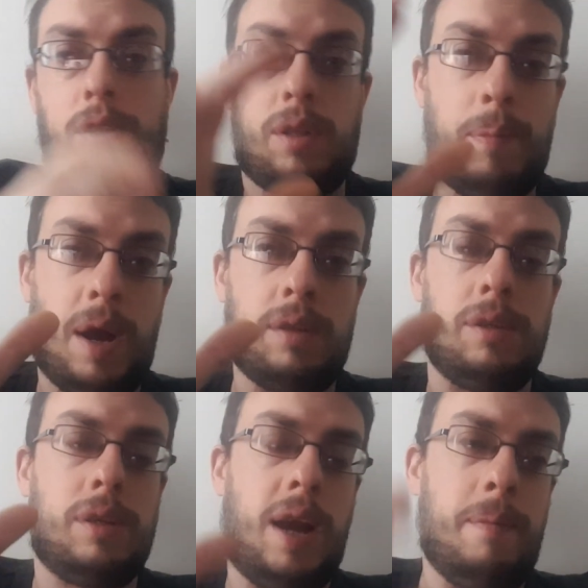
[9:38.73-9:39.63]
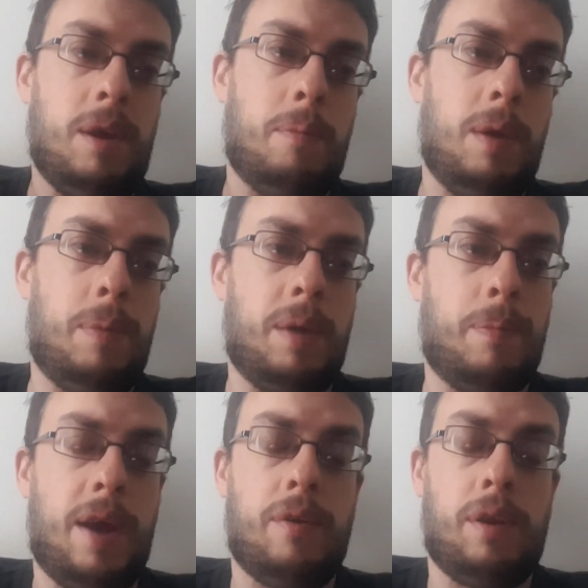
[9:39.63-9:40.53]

because the margins can be a bit better